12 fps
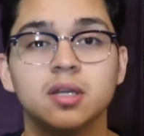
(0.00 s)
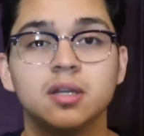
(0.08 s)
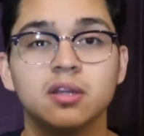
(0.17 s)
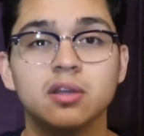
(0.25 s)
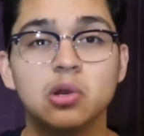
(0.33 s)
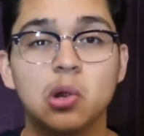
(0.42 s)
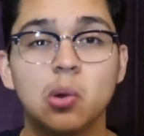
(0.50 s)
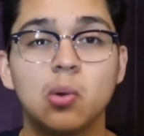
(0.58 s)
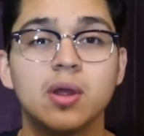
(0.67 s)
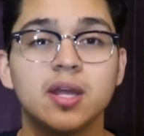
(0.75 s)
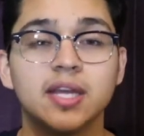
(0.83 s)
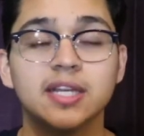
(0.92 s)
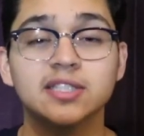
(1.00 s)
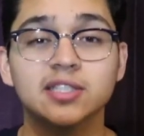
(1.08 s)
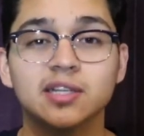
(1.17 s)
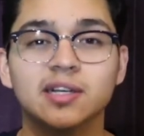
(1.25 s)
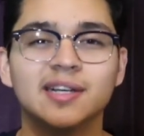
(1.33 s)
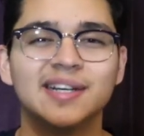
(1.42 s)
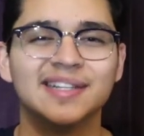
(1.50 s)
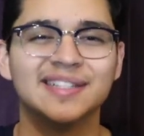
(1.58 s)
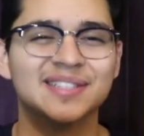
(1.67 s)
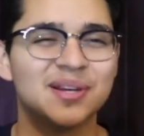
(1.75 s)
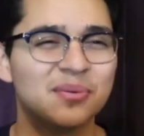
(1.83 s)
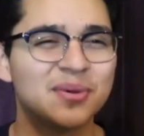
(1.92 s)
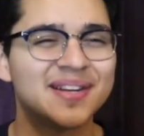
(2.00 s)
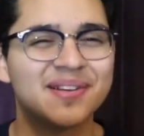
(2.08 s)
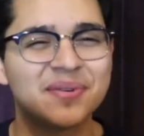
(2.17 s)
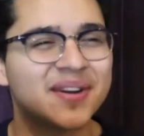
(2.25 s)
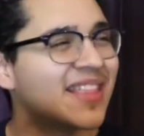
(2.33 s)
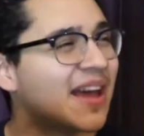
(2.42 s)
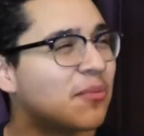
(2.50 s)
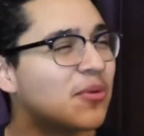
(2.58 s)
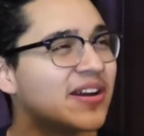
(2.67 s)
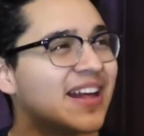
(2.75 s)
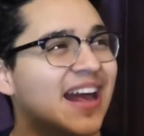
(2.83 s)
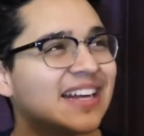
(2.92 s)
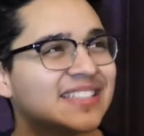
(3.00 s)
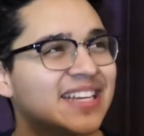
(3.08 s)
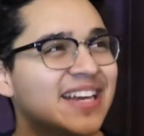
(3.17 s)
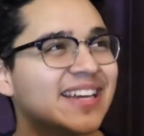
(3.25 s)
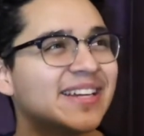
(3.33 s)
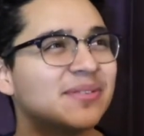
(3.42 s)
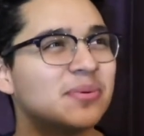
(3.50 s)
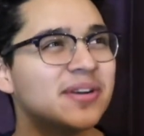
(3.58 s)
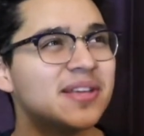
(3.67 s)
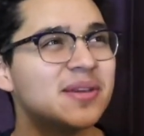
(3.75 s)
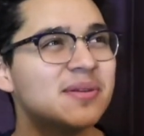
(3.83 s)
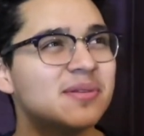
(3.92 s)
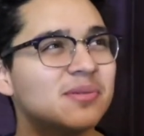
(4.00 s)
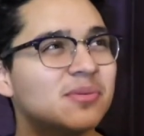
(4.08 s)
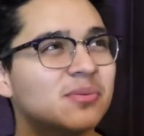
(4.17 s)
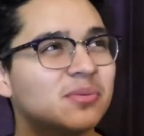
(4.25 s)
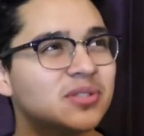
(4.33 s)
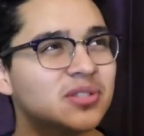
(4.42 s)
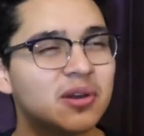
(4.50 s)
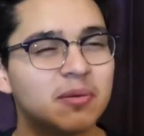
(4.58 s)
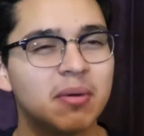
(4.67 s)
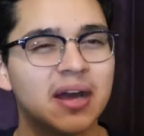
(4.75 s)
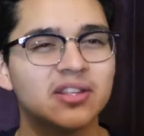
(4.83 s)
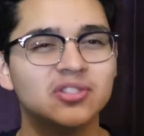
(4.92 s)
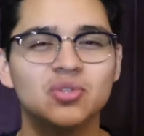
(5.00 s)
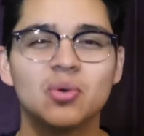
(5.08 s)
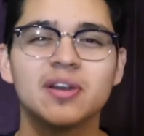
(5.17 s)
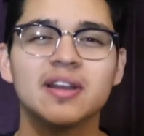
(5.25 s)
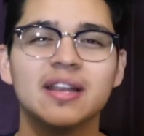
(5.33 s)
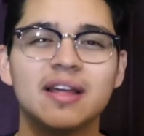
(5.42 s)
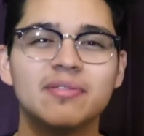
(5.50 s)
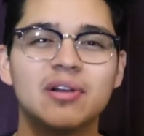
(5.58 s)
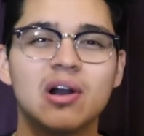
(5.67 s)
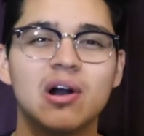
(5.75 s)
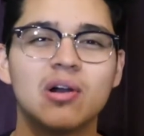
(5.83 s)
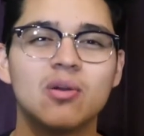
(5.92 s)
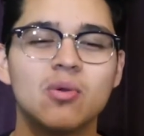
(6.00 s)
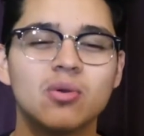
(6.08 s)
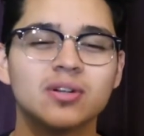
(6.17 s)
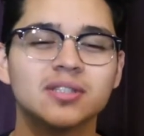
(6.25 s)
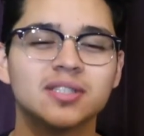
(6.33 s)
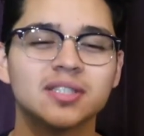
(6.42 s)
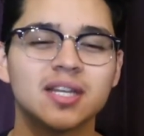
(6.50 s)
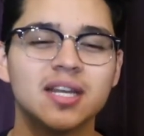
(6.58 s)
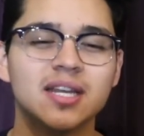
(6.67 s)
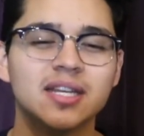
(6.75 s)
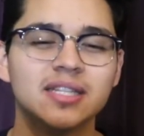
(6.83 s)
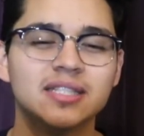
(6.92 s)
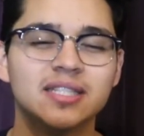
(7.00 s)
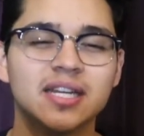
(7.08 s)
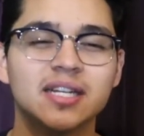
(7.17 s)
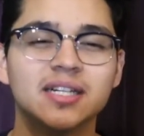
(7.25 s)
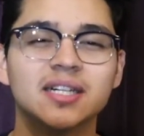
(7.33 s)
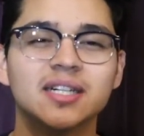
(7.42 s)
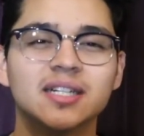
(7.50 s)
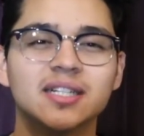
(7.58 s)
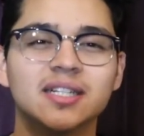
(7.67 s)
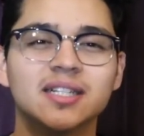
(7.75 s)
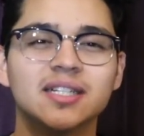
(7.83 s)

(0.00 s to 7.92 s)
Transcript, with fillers: you know is a is a what what did that one guy say when he was gonna buy the Jordan 11 Concords? He said uh, uh